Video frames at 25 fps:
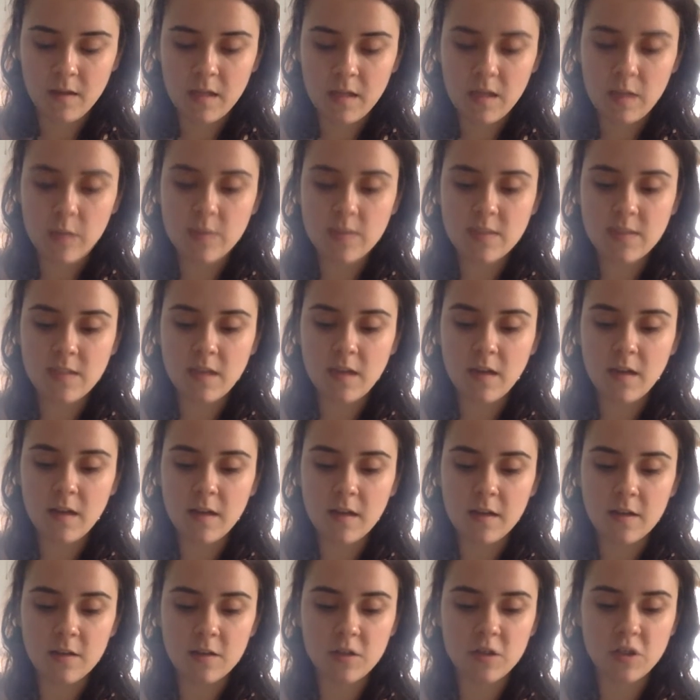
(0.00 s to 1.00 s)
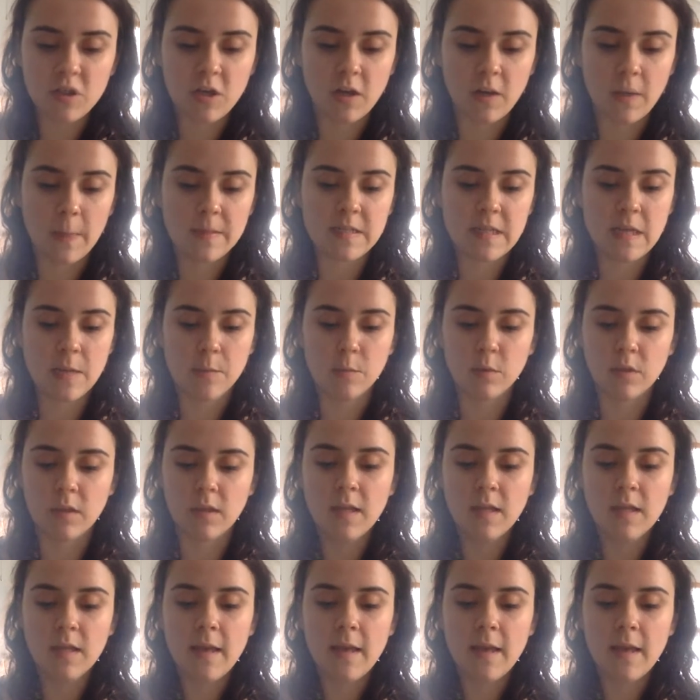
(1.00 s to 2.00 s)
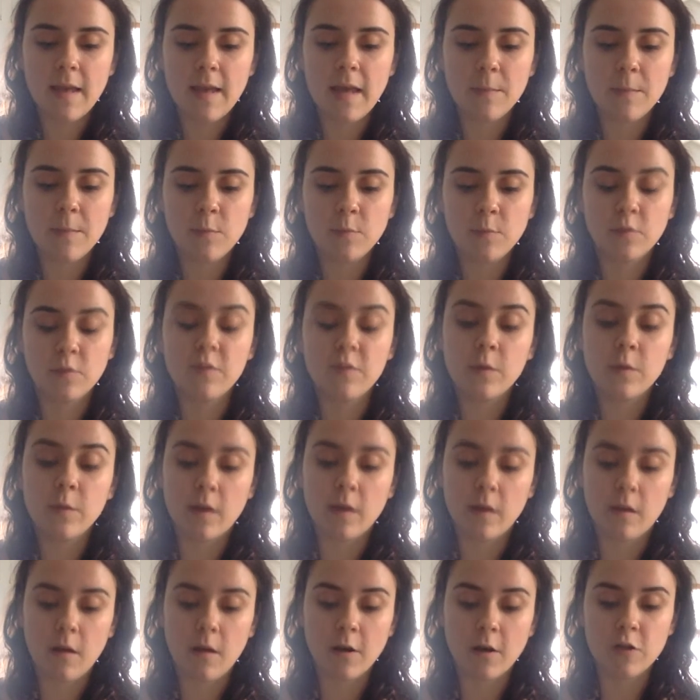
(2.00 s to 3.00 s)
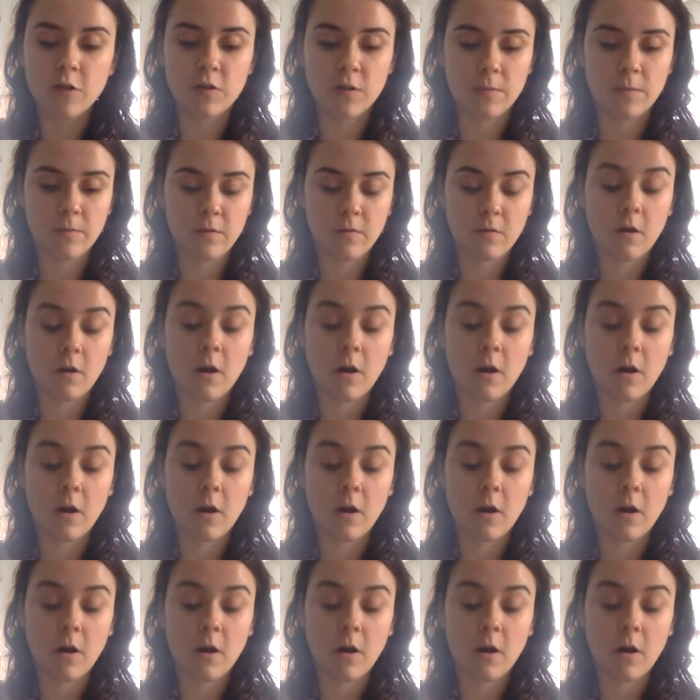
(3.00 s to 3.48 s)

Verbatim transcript: He was seated in his chair at the table and had been reviewing a card, trip,